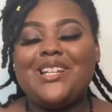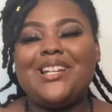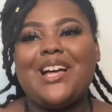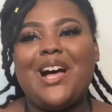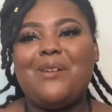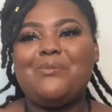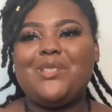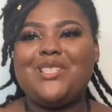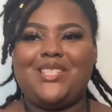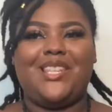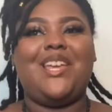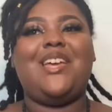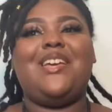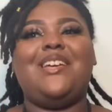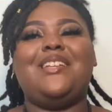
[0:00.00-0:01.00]
like,
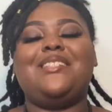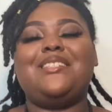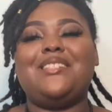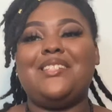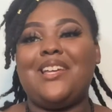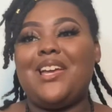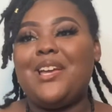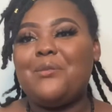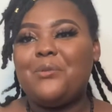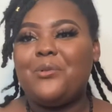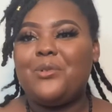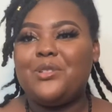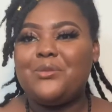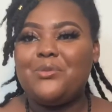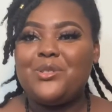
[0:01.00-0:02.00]
comment, and subscribe,
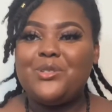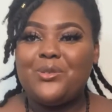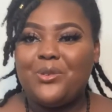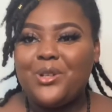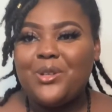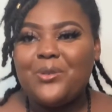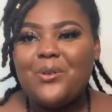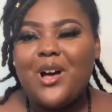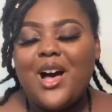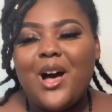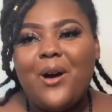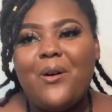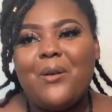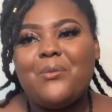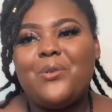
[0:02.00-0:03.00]
and
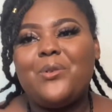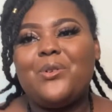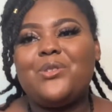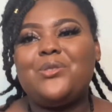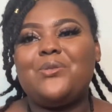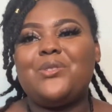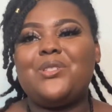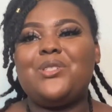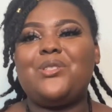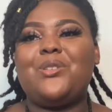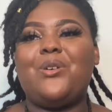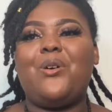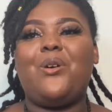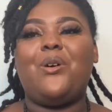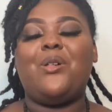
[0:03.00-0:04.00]
I'm gonna hop right
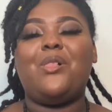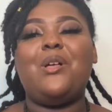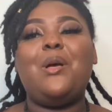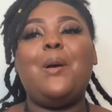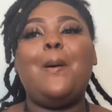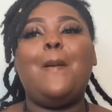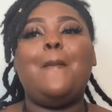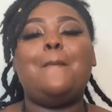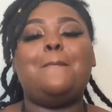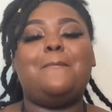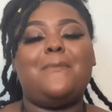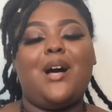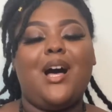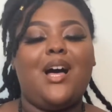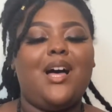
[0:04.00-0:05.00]
into the video.
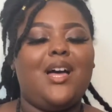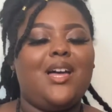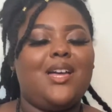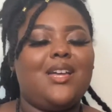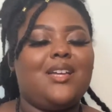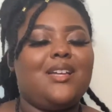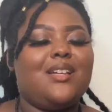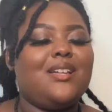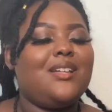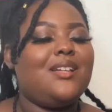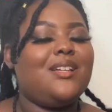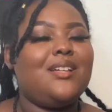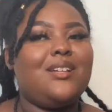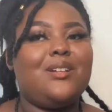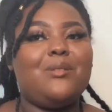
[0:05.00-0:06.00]
As you can see, I'm
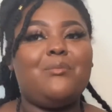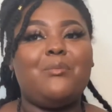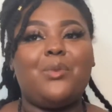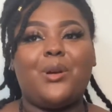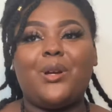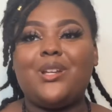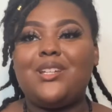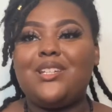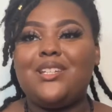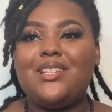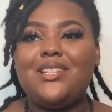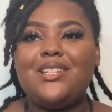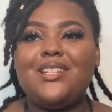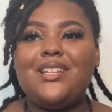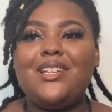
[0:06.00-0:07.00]
speaking in the video, but
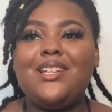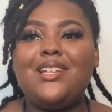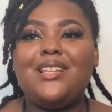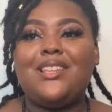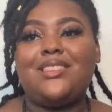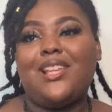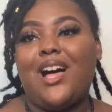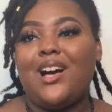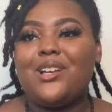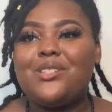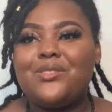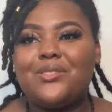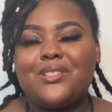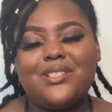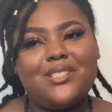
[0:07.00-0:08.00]
this is obviously a
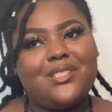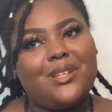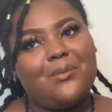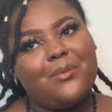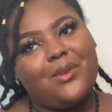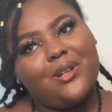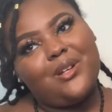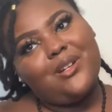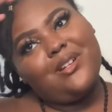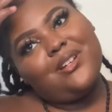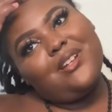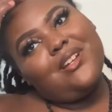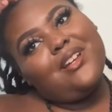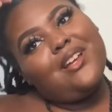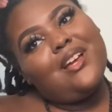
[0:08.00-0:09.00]
voiceover, and it's because
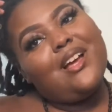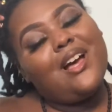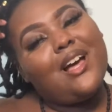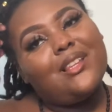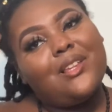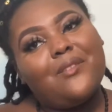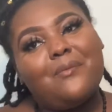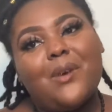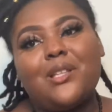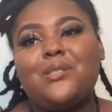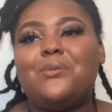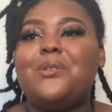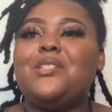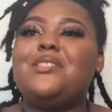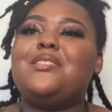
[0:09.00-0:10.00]
I noticed I was speaking
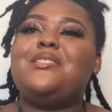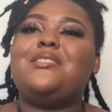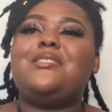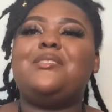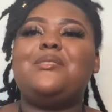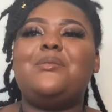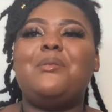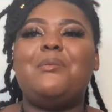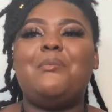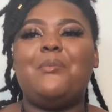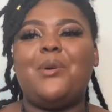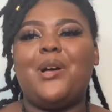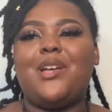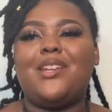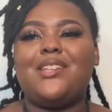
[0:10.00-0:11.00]
in a monotone in the
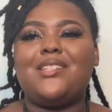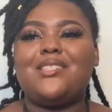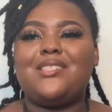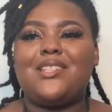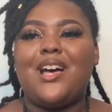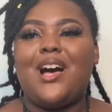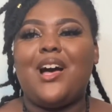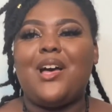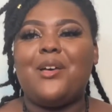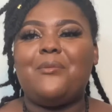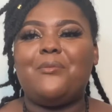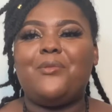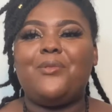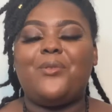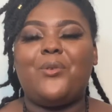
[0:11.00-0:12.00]
video,
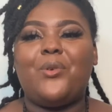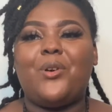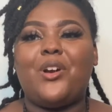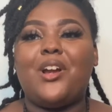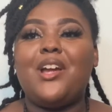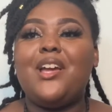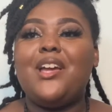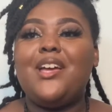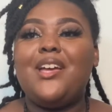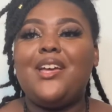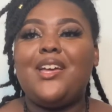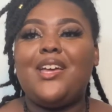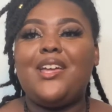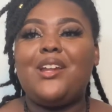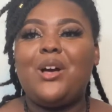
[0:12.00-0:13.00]
so and nobody
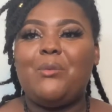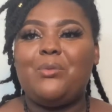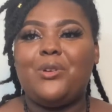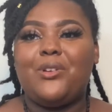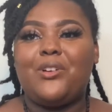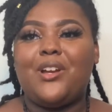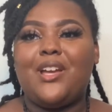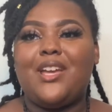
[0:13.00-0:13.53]
wants to listen to anybody